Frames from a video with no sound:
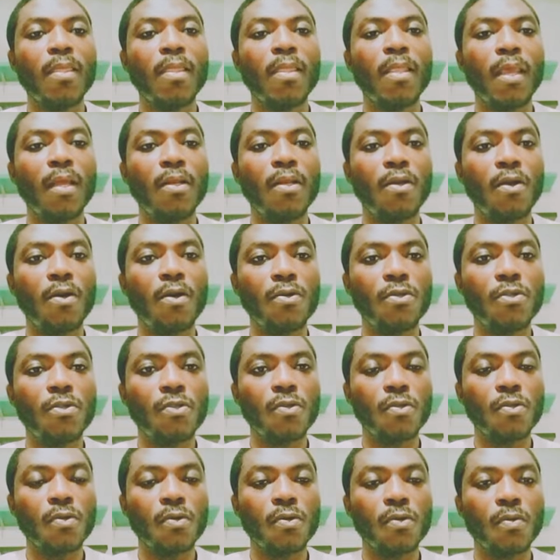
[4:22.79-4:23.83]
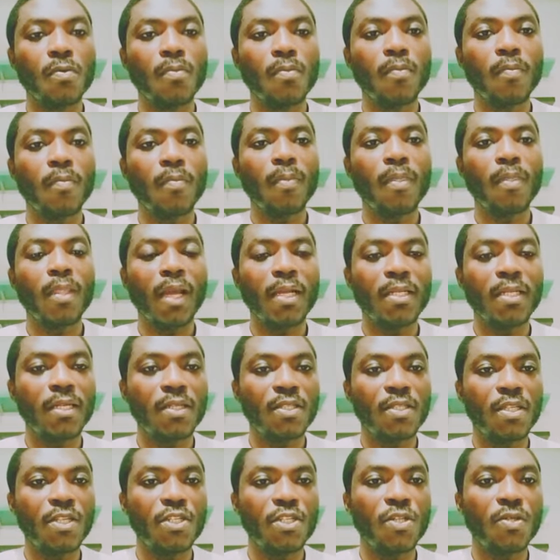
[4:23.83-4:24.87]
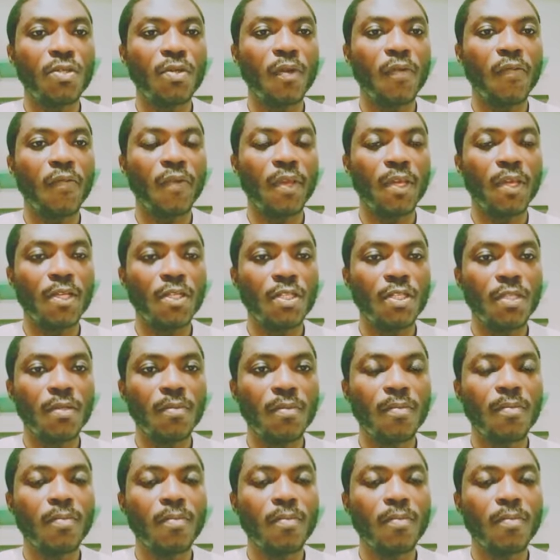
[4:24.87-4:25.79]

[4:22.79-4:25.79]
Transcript: and also attestation of age.